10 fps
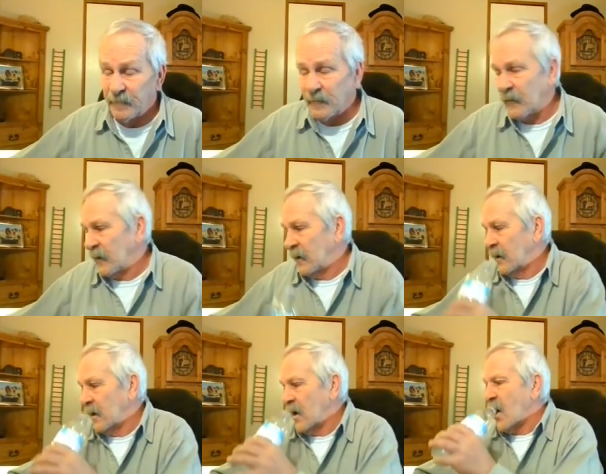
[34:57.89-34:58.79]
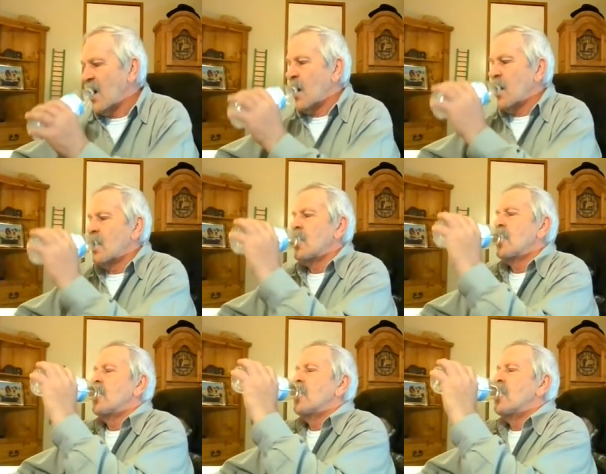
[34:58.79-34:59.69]

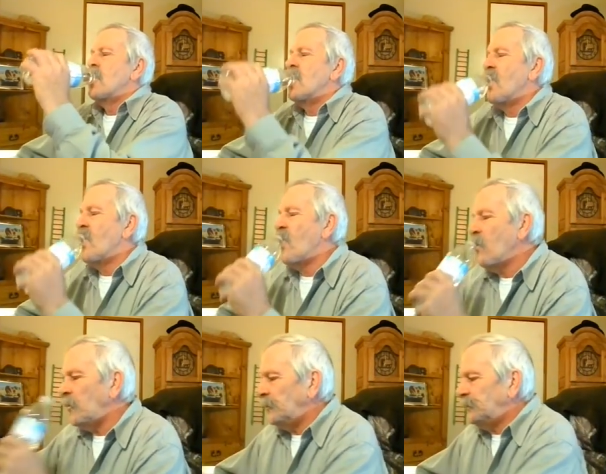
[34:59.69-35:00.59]
No one is speaking in this clip.